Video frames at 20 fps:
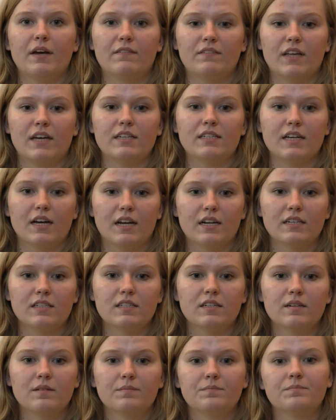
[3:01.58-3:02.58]
of that
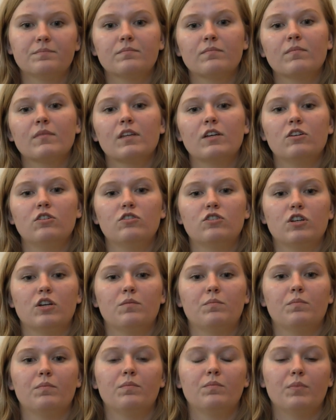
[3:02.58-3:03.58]
text. You
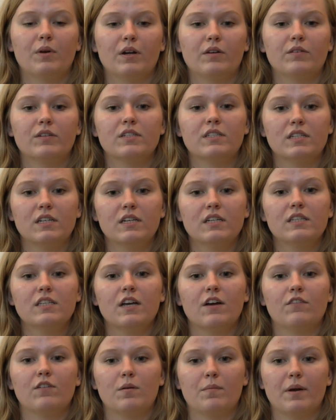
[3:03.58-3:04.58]
should bring receipts
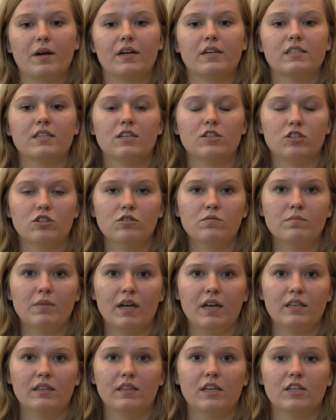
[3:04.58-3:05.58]
of repairs that you
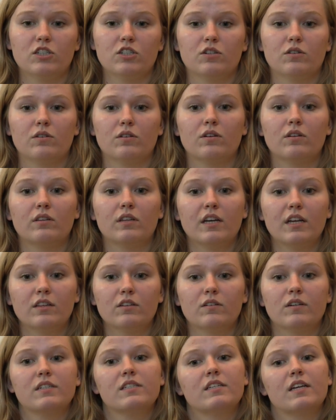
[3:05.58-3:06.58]
made that your
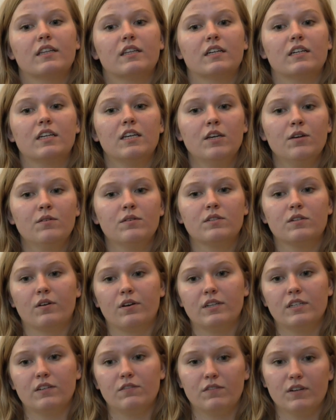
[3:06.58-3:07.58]
landlord said that he was
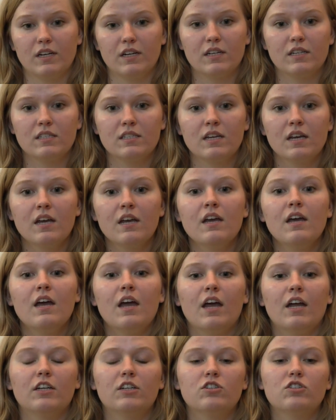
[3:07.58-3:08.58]
going to fix.
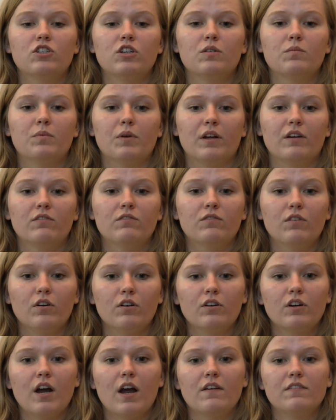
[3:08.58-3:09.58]
And you should bring
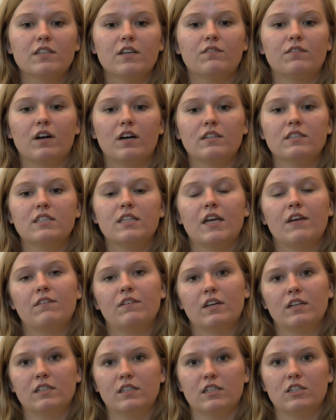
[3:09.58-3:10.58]
photographs of unsafe
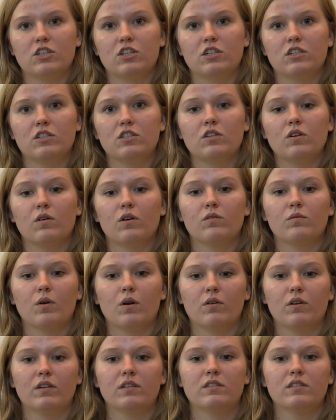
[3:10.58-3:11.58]
conditions or
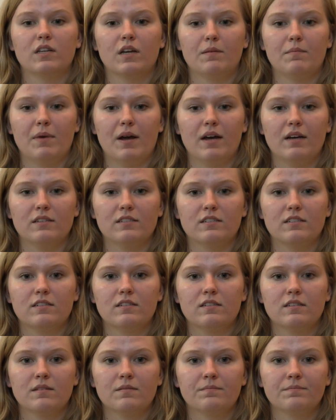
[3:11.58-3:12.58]
rodents and
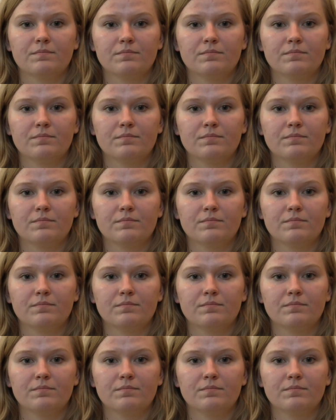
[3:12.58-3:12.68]
pests.